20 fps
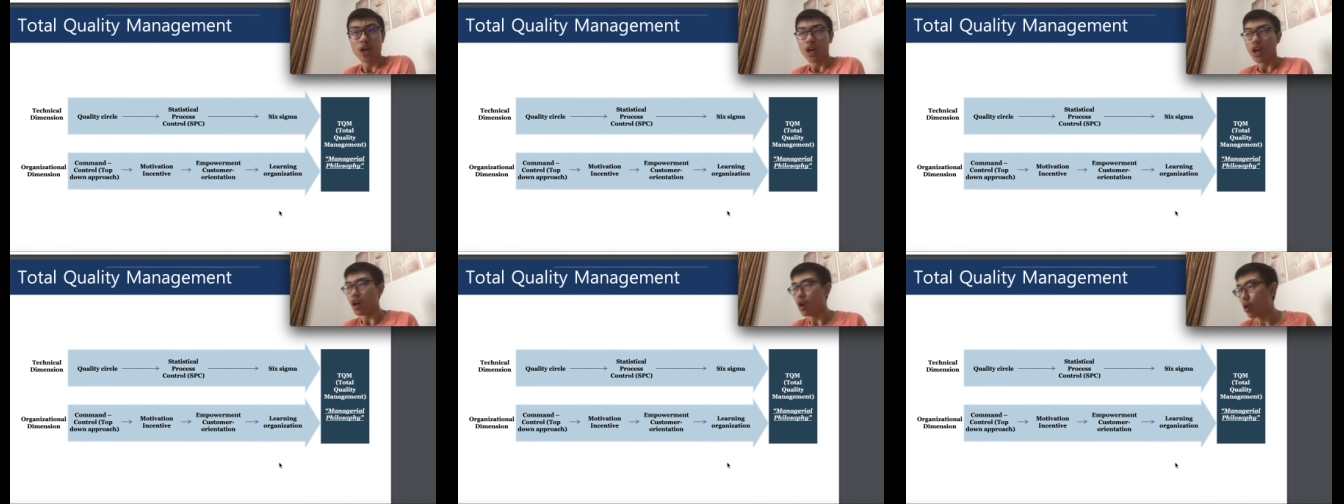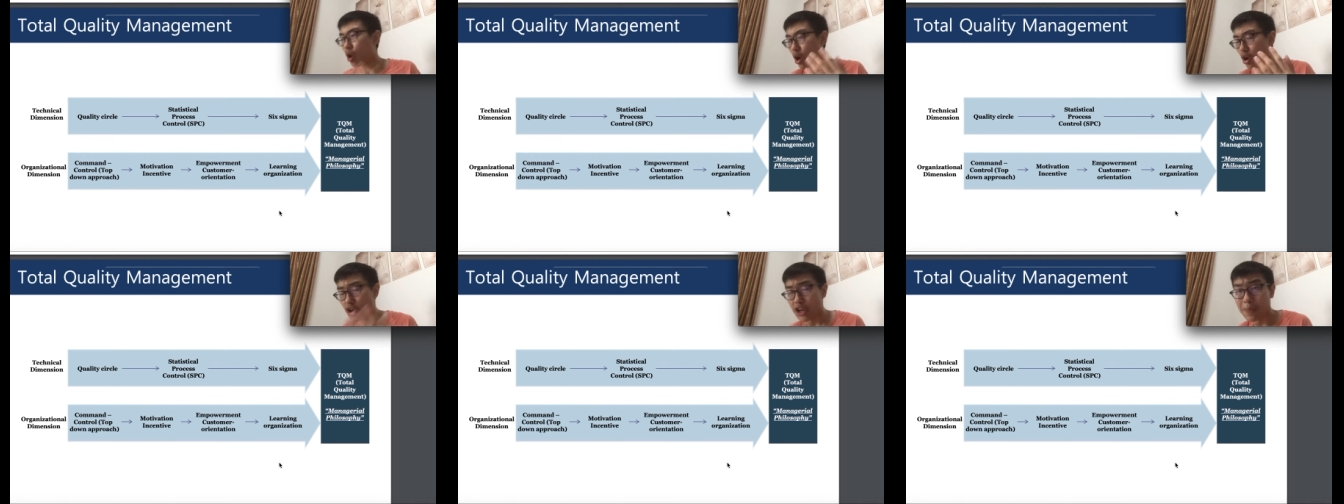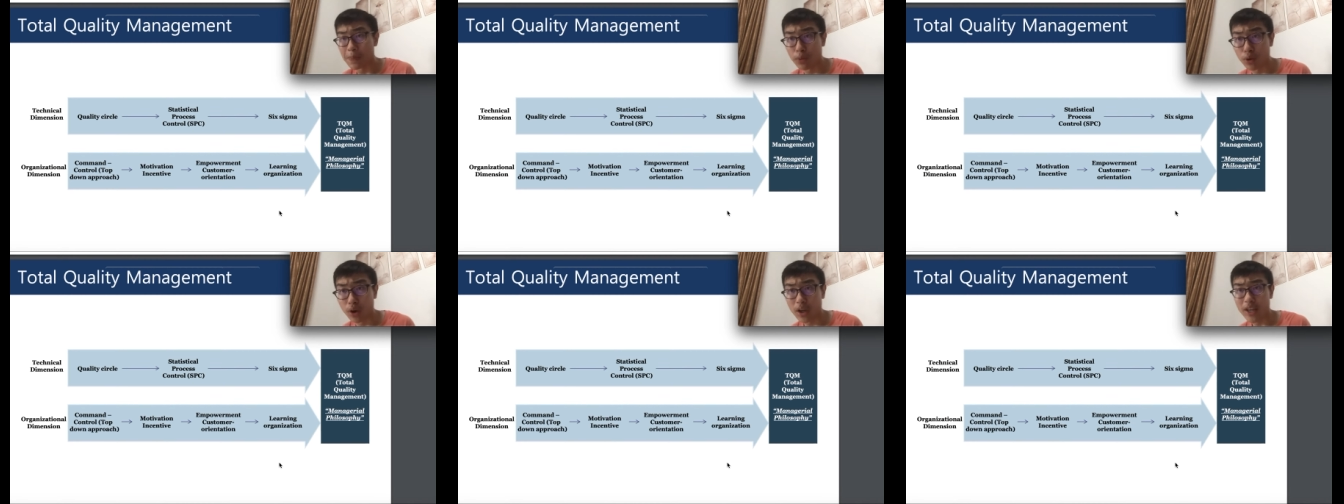or her
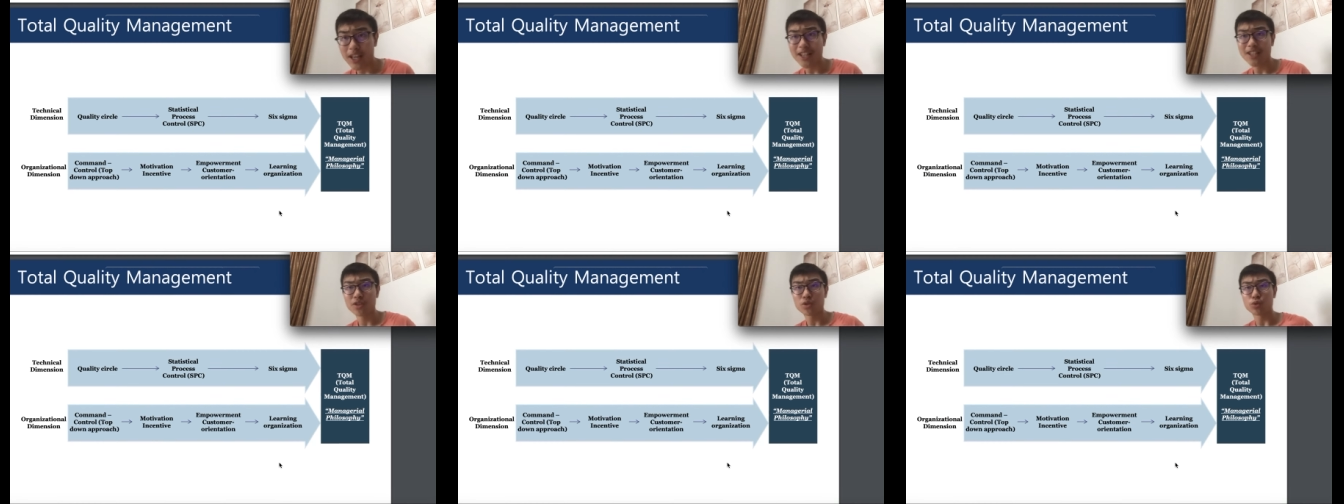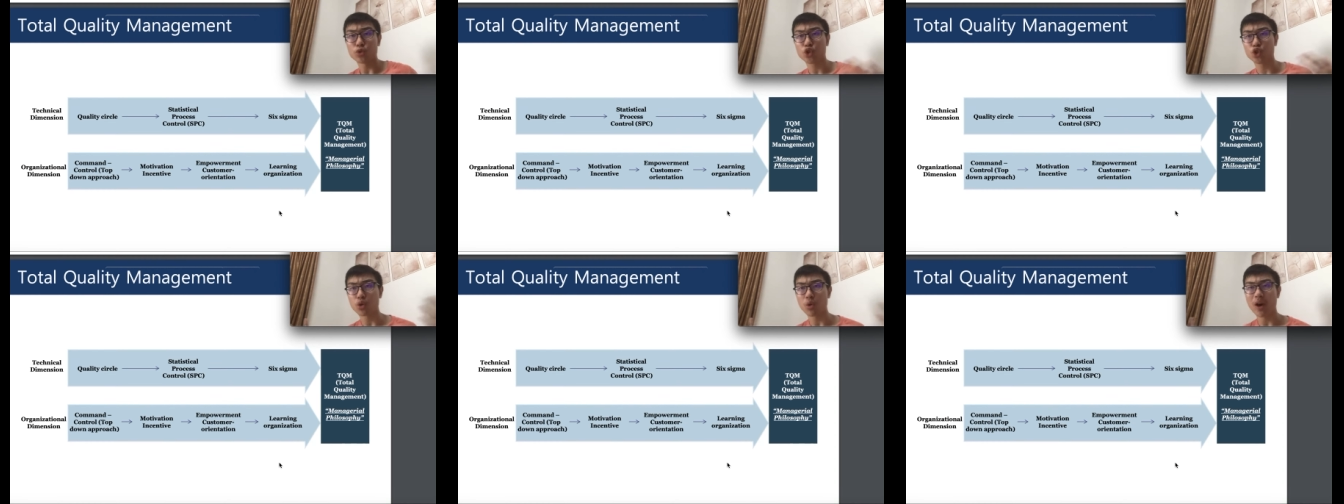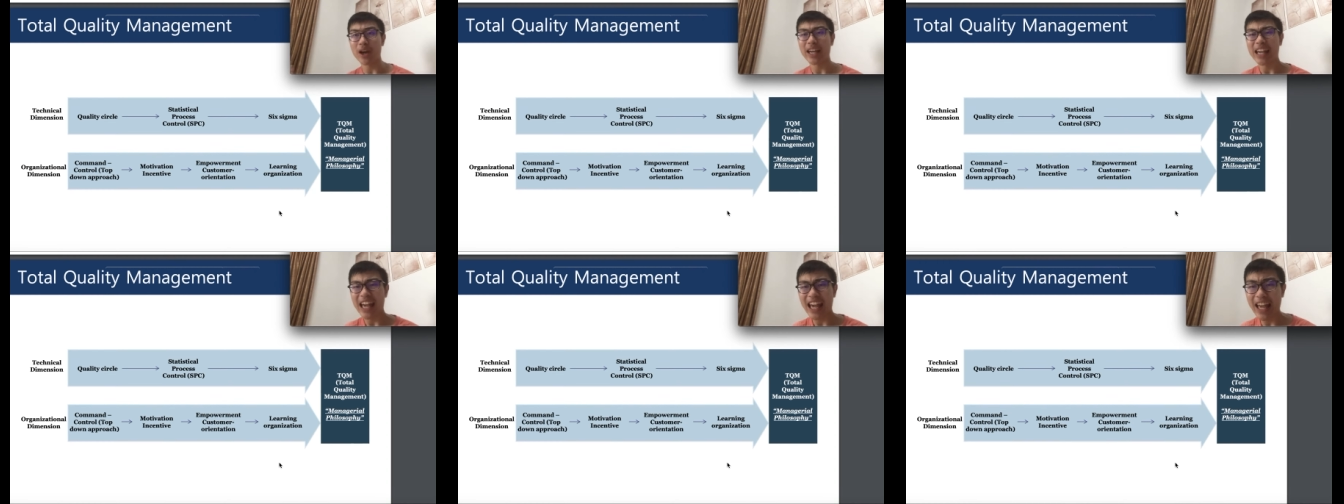employees to
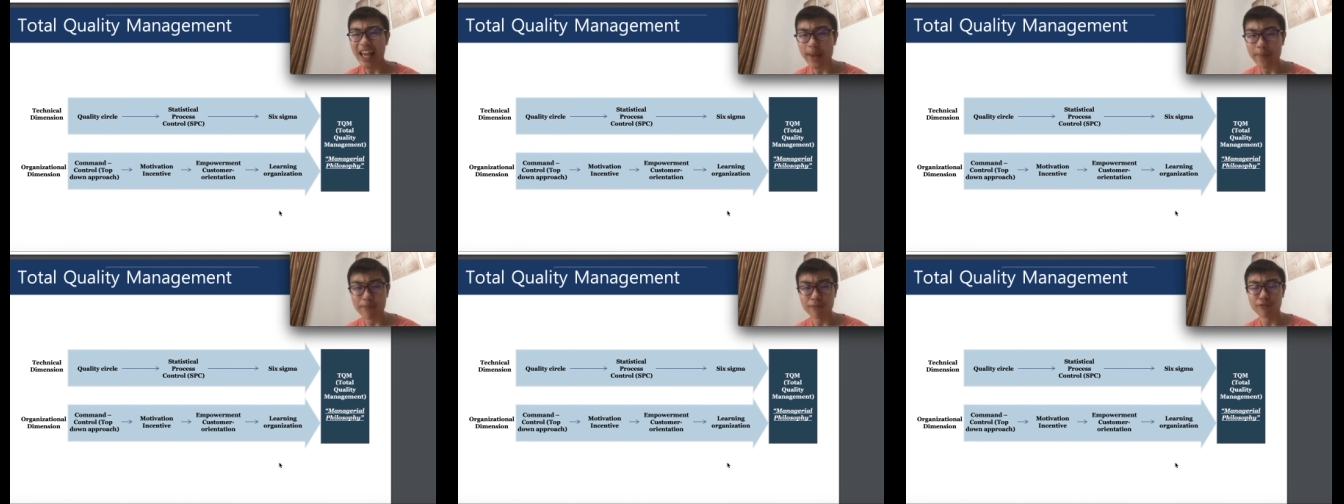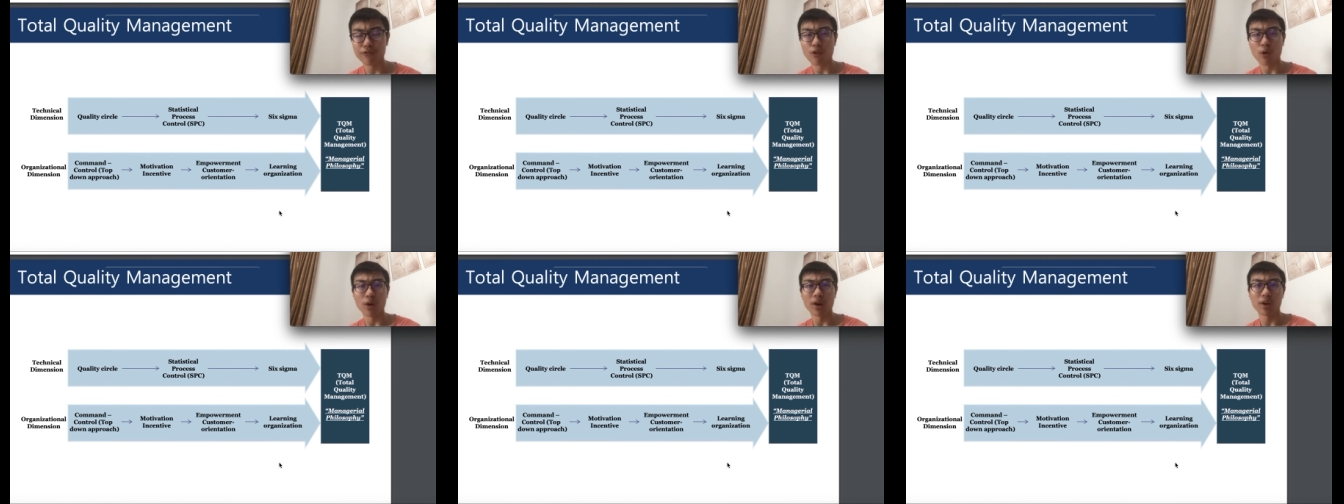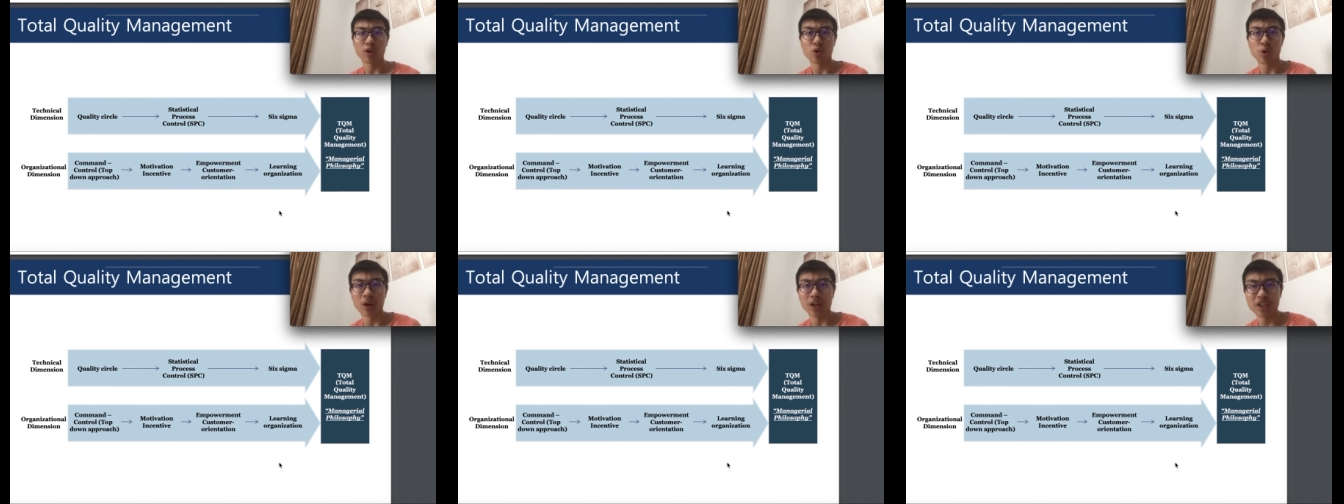try aim for
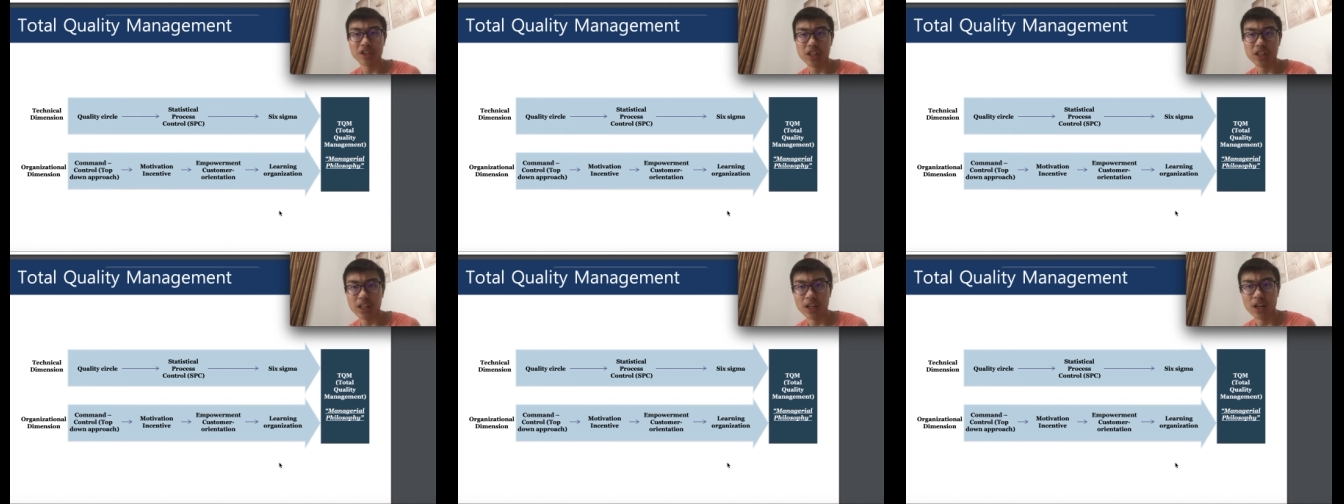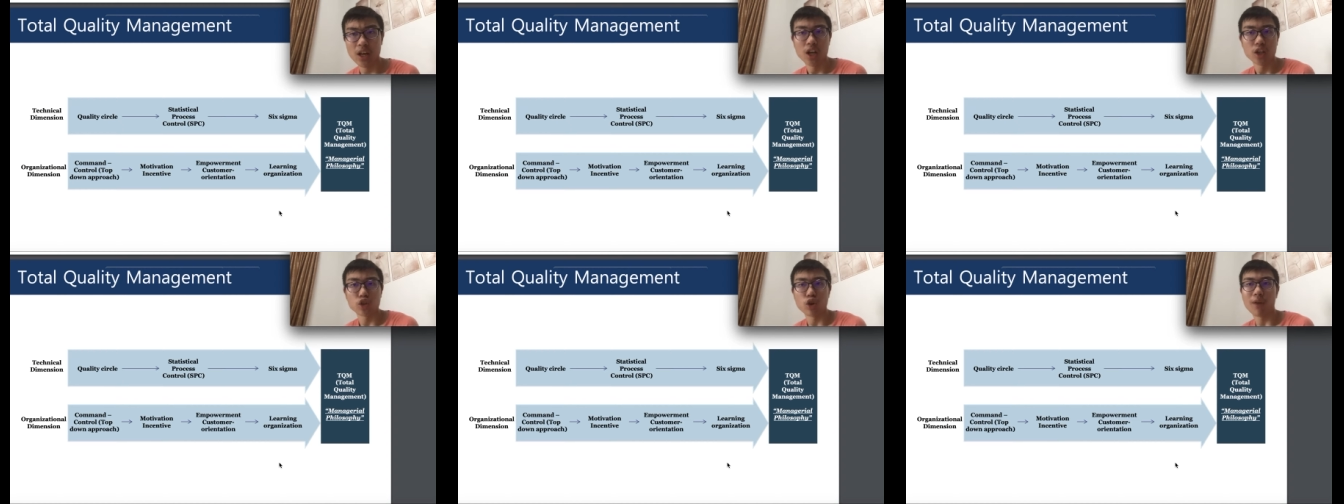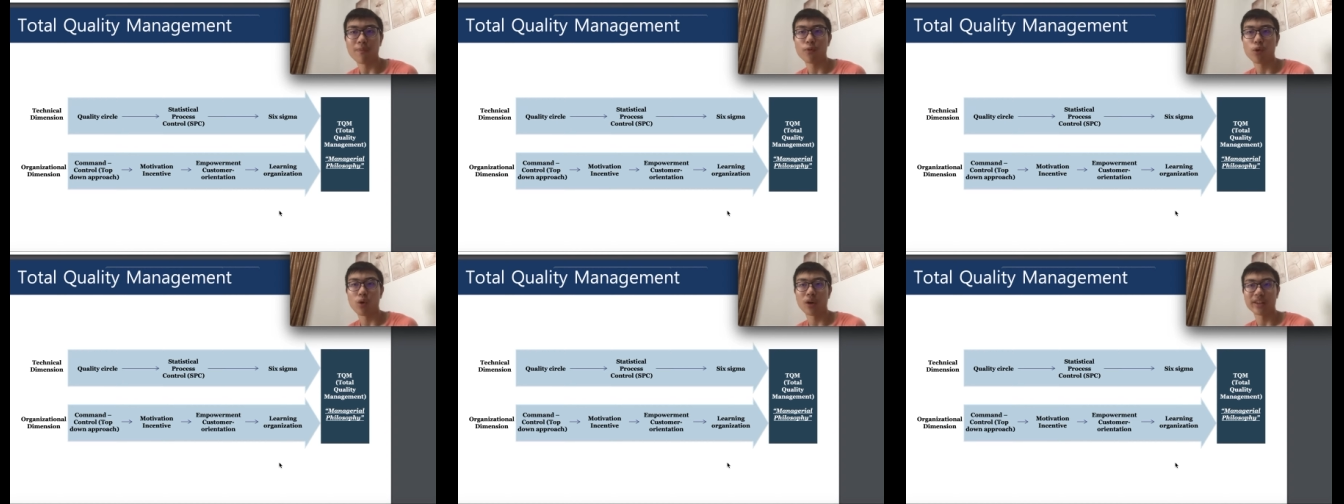quality,
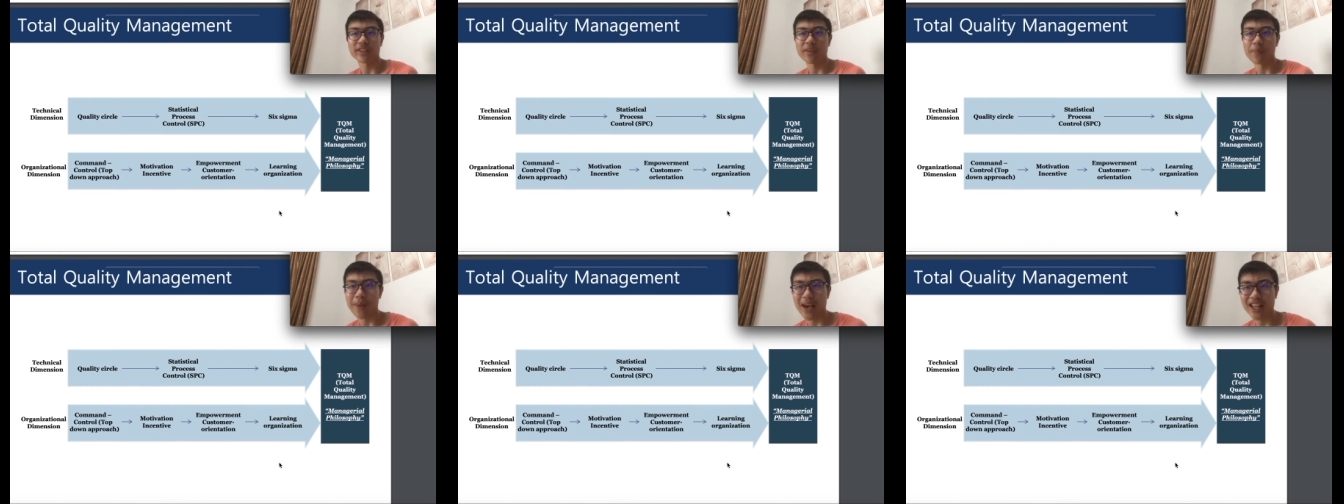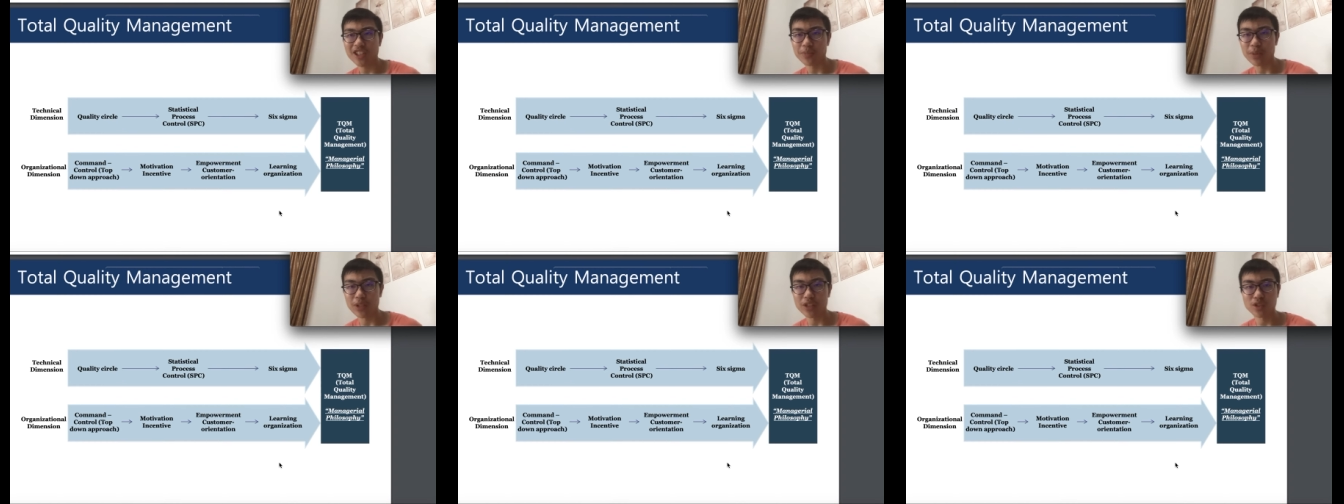top quality management.